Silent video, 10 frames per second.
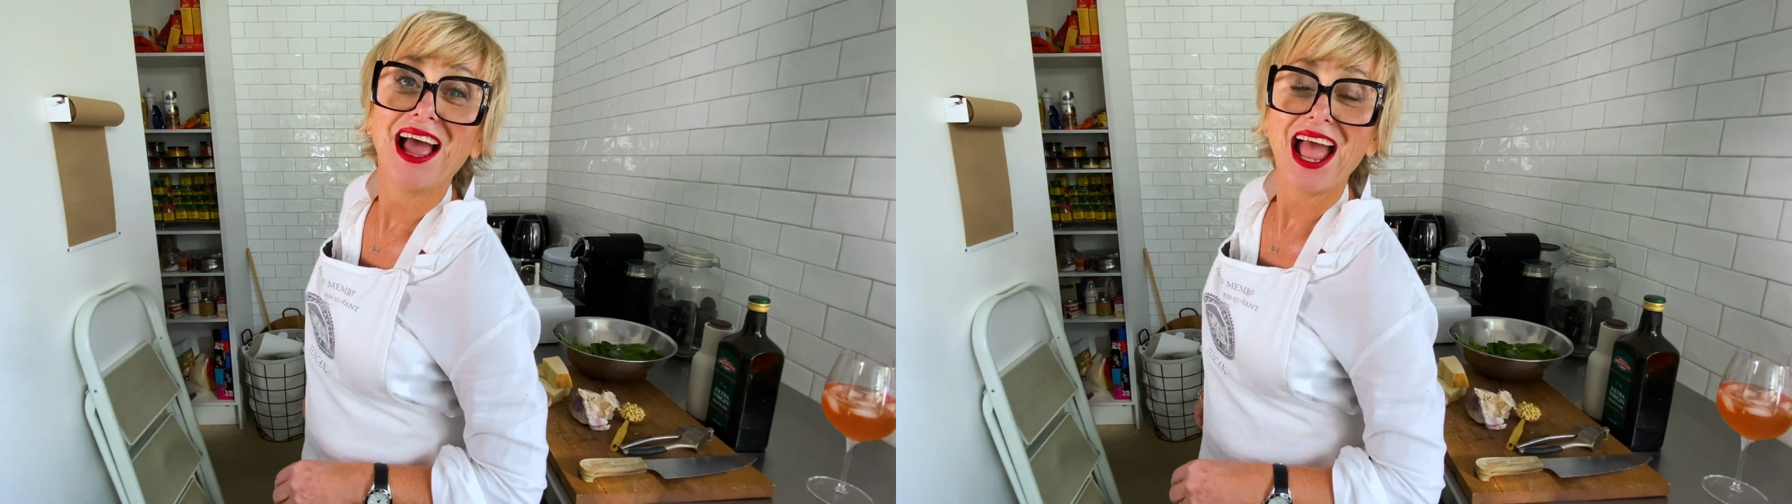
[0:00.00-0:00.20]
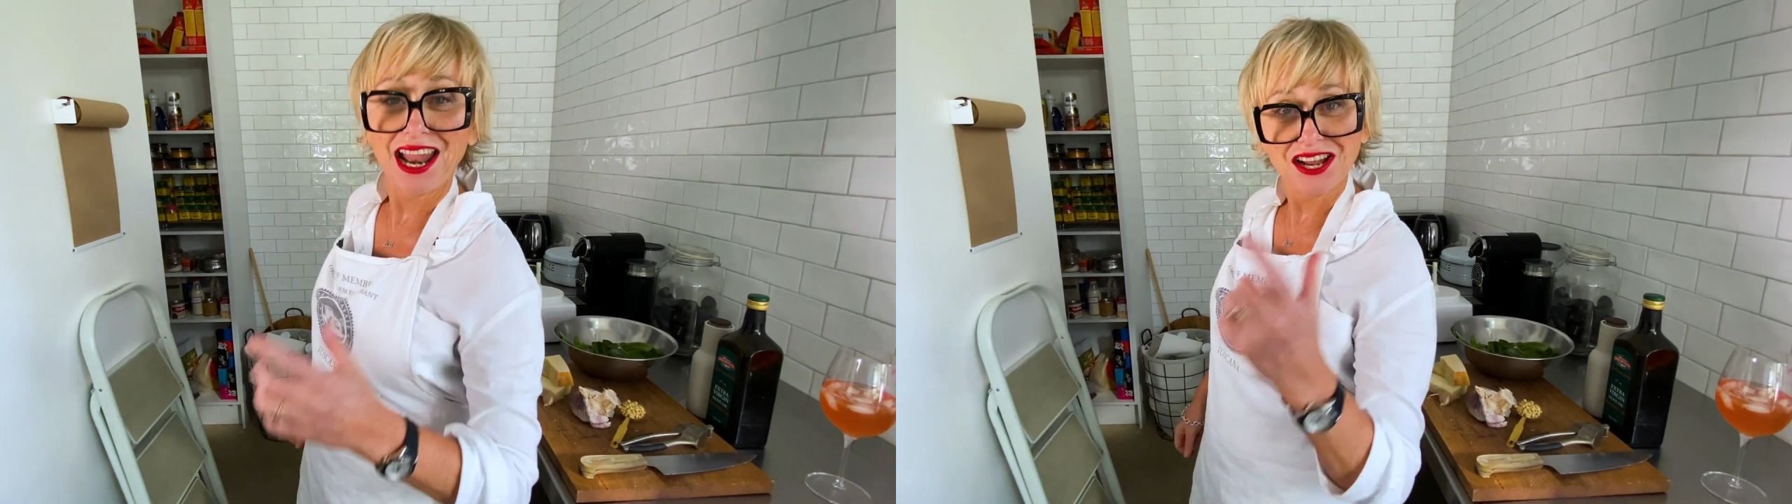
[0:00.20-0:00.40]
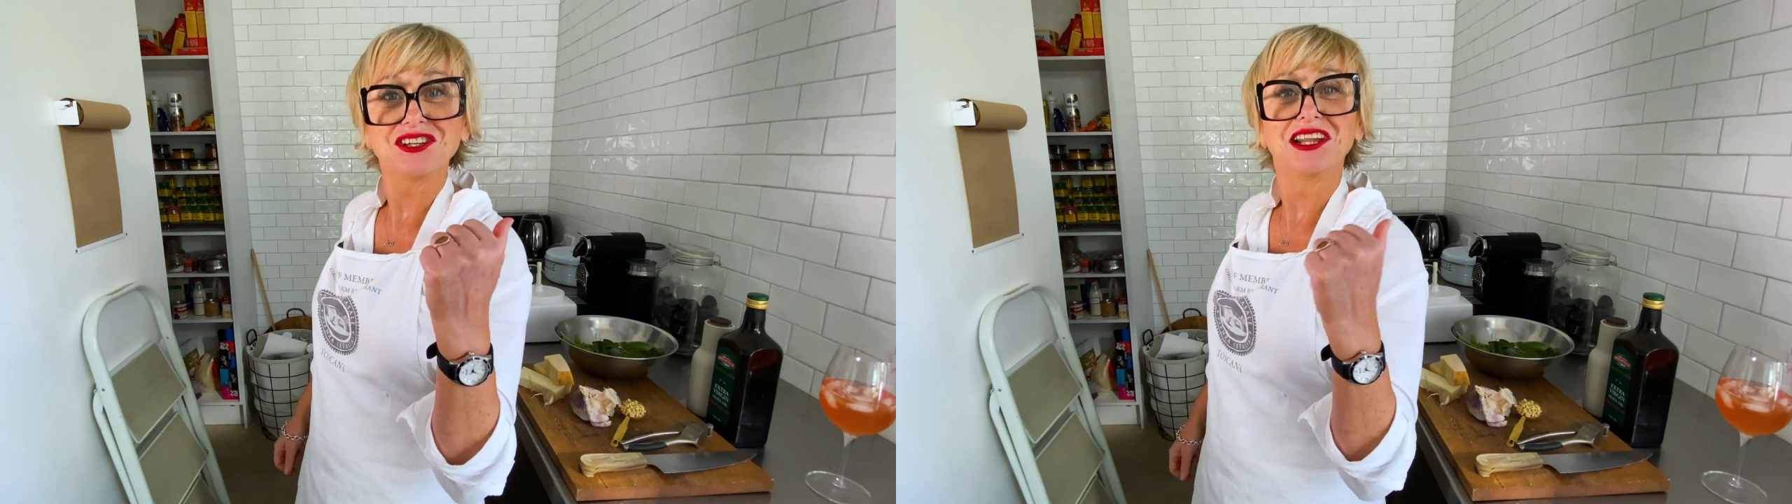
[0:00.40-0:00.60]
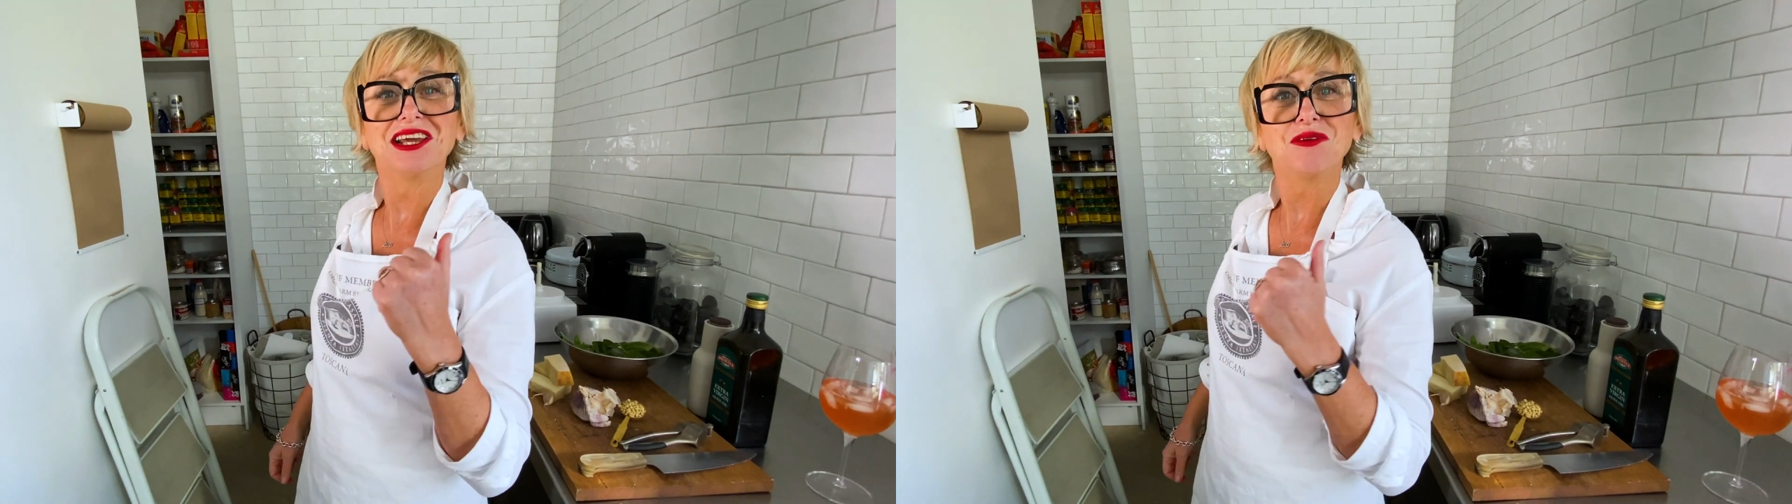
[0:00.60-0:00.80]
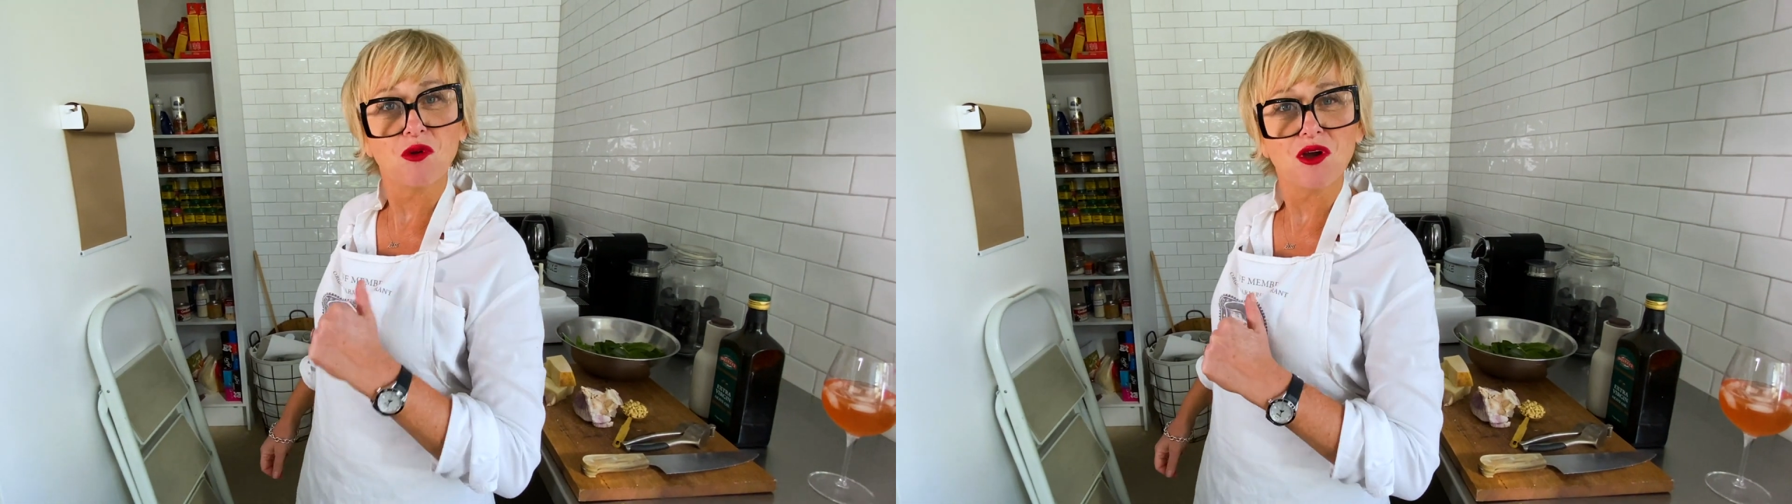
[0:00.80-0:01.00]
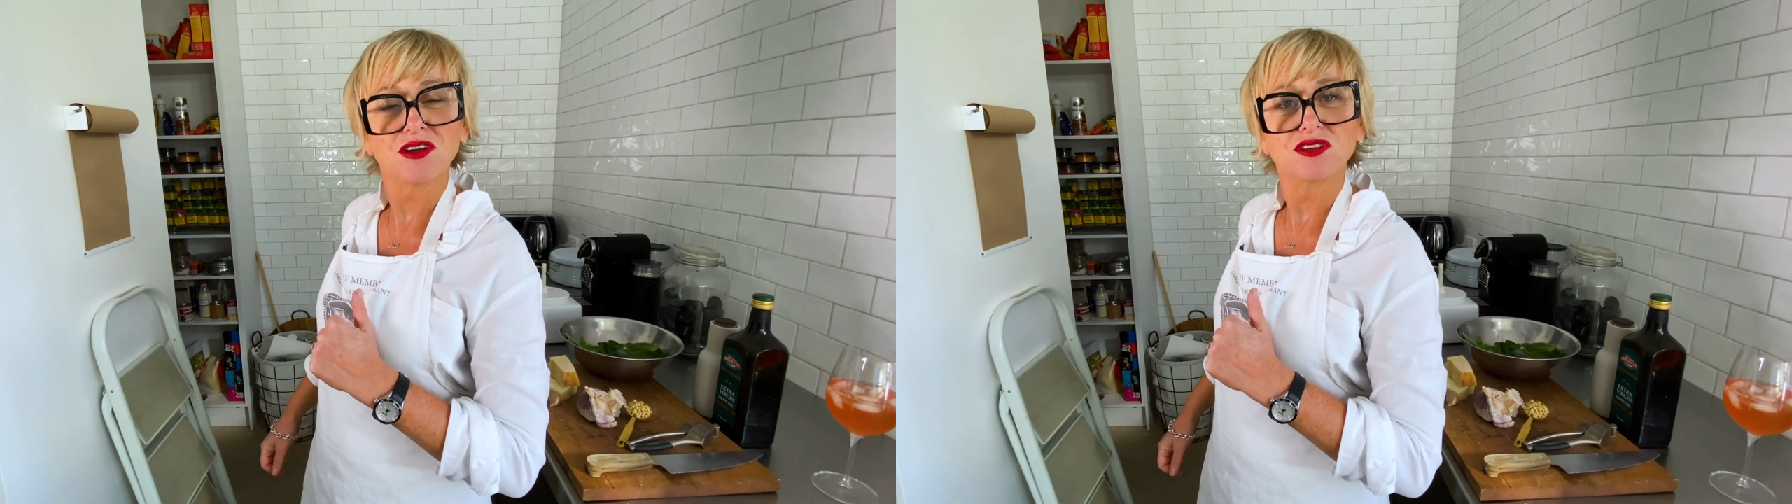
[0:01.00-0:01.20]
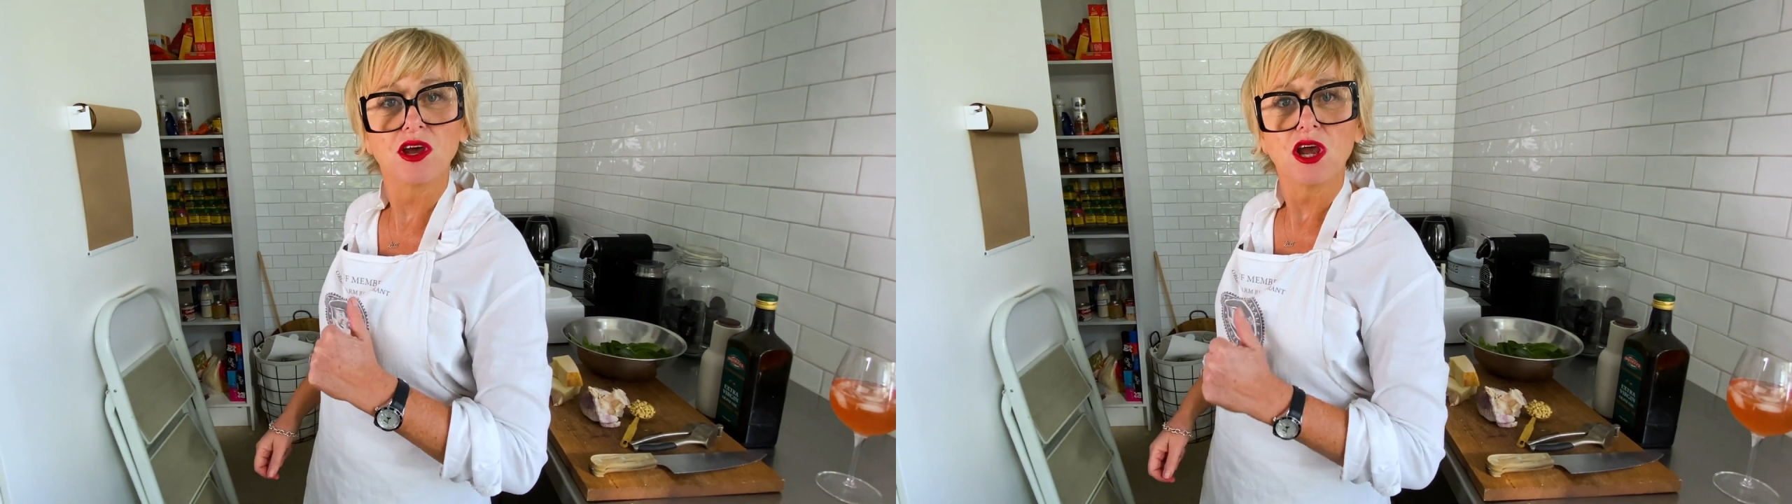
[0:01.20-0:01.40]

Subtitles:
And actually it worked.